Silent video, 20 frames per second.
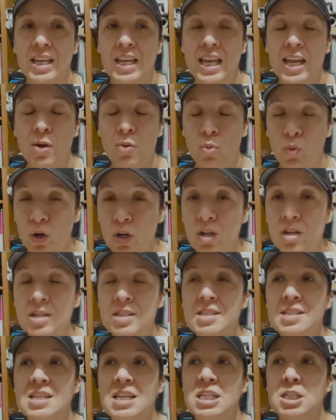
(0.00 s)
It
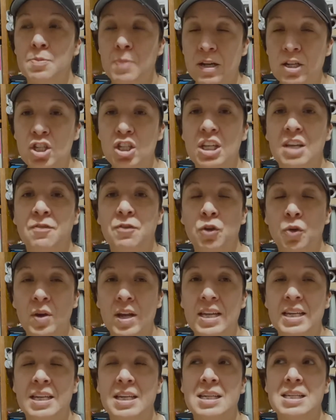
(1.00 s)
works, especially if you're
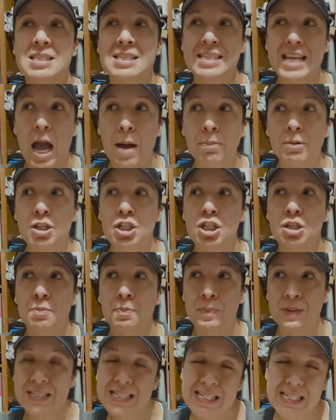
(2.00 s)
in an established
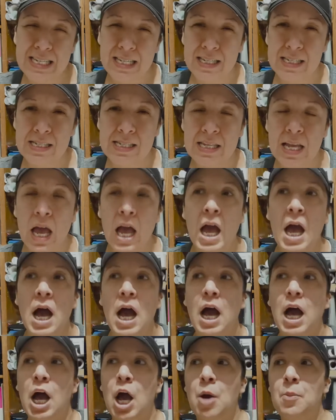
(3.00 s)
business.
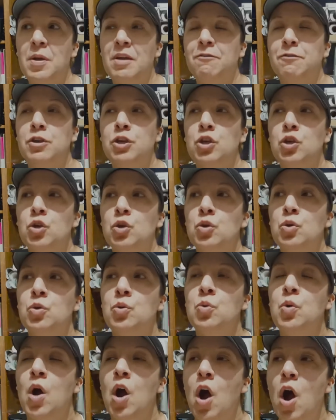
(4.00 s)
If
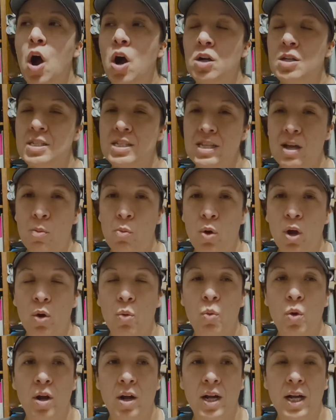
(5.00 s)
you are somewhere
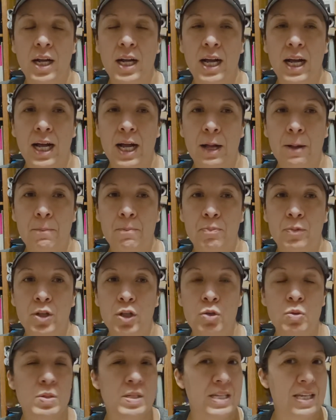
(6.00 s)
where
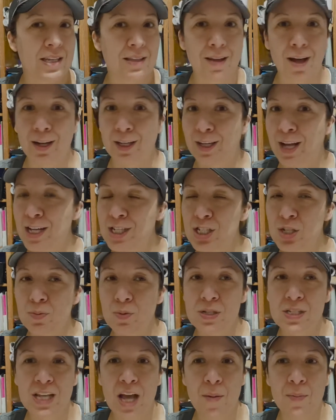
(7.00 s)
you see a lot of
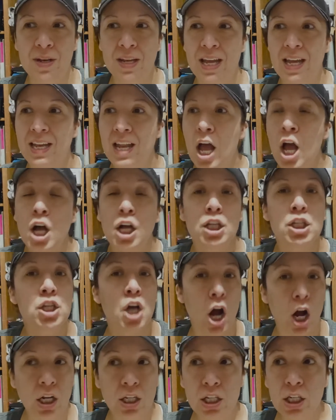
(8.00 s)
customers coming in,
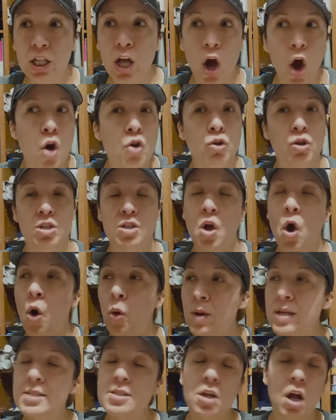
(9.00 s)
talk to the owners.
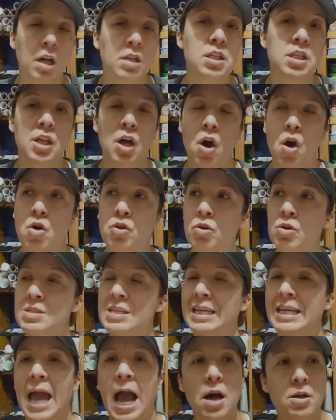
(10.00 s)
Always talk to the owners,
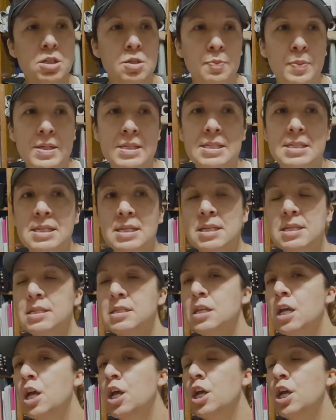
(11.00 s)
like, how's business?